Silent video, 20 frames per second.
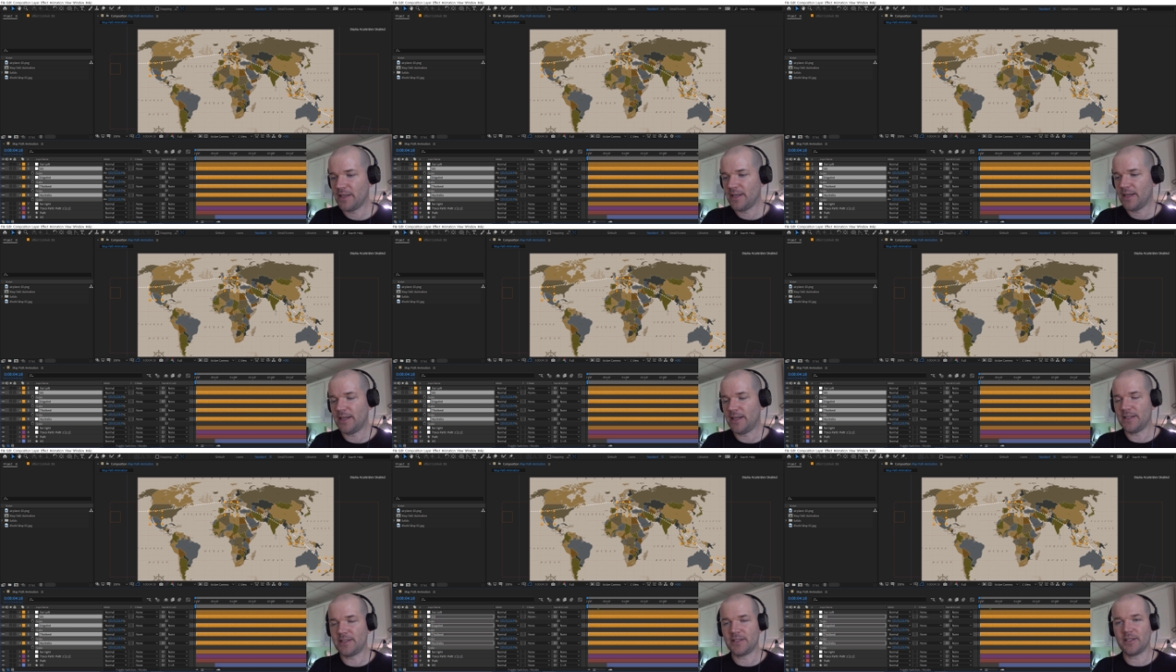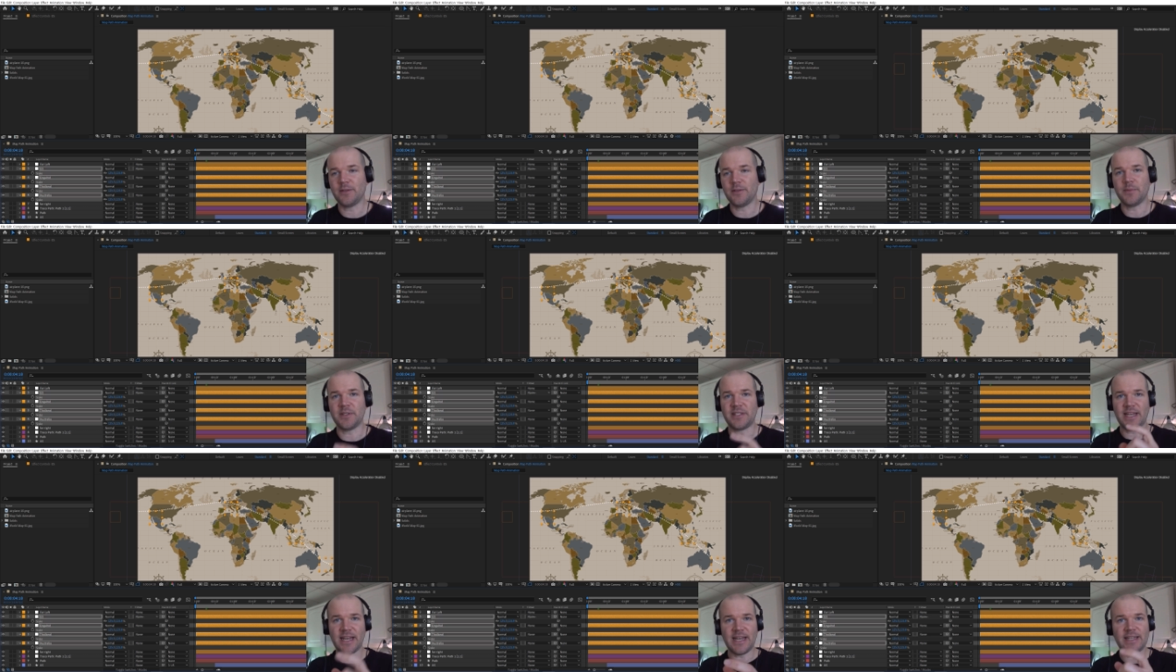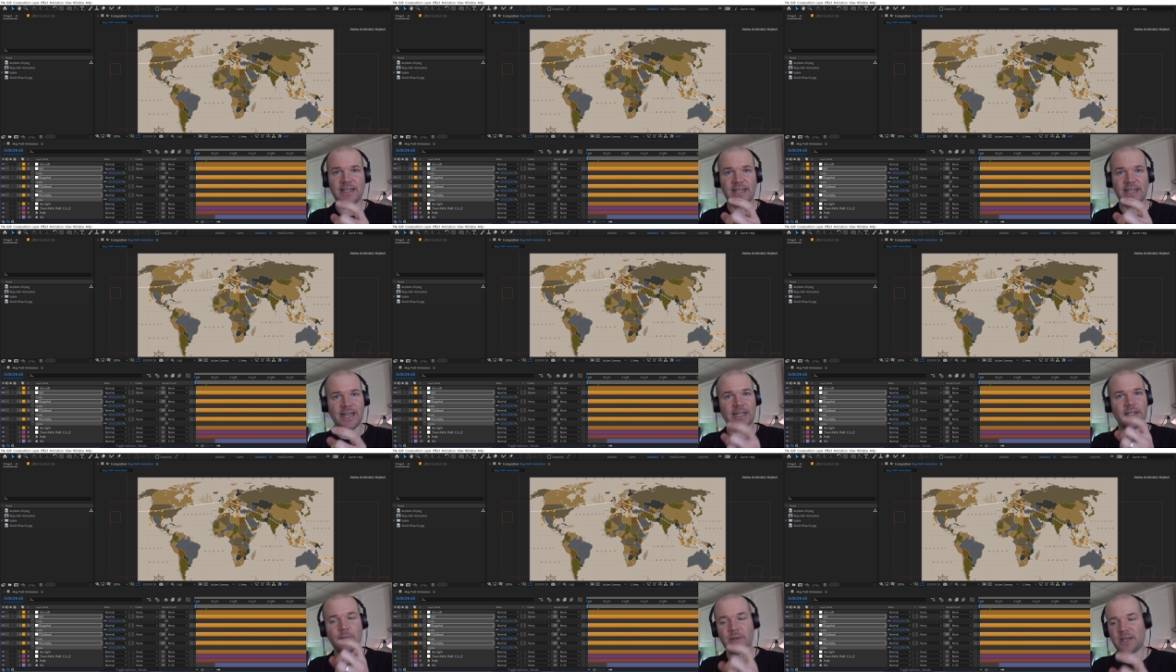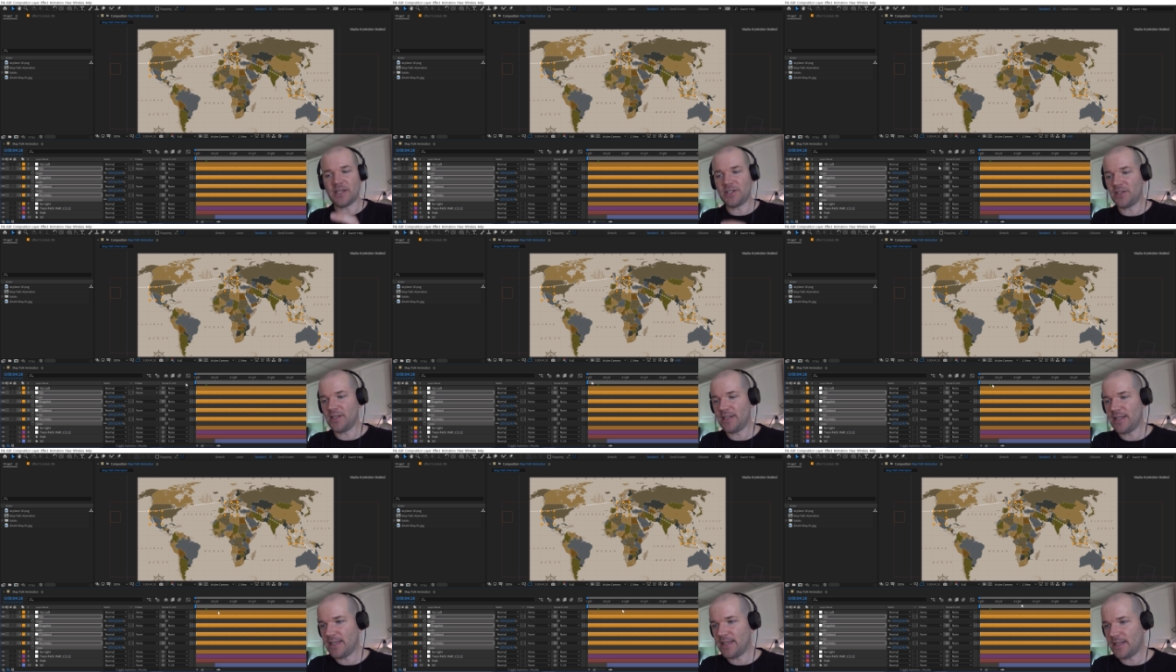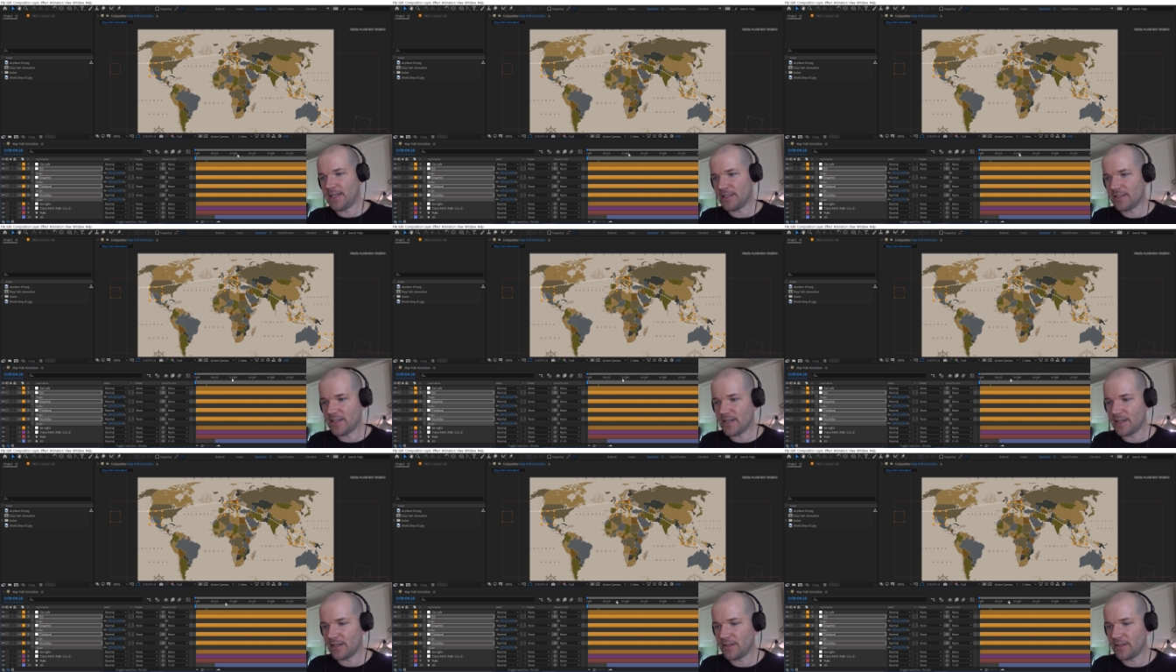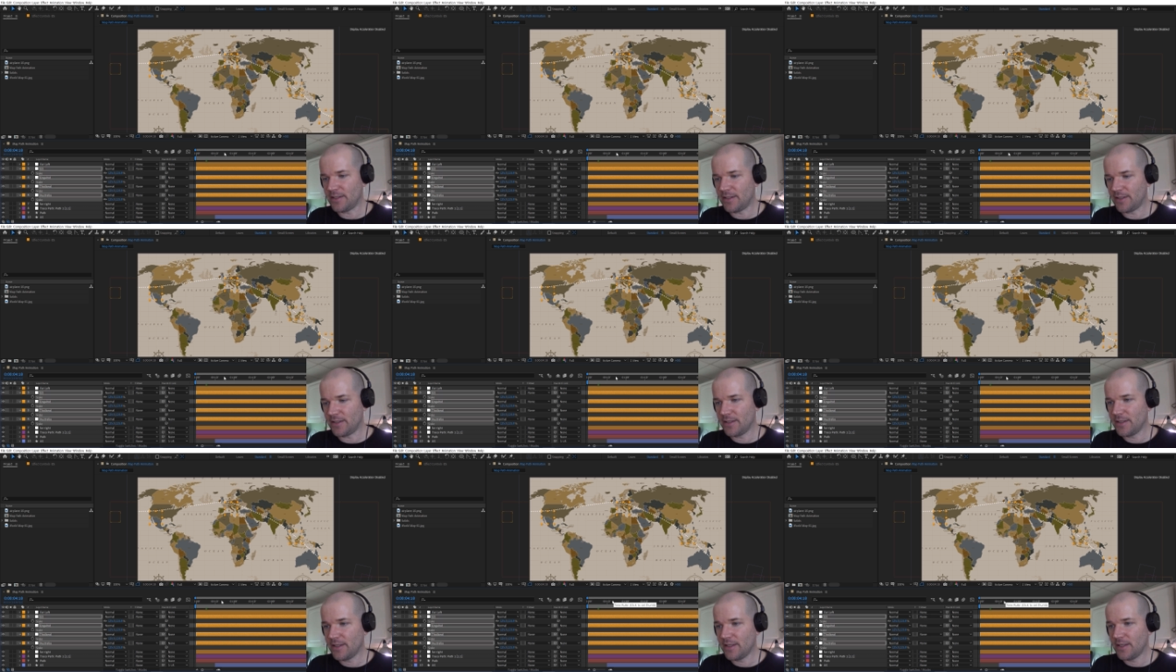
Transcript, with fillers: And it's going to retain the animation in, it's not going to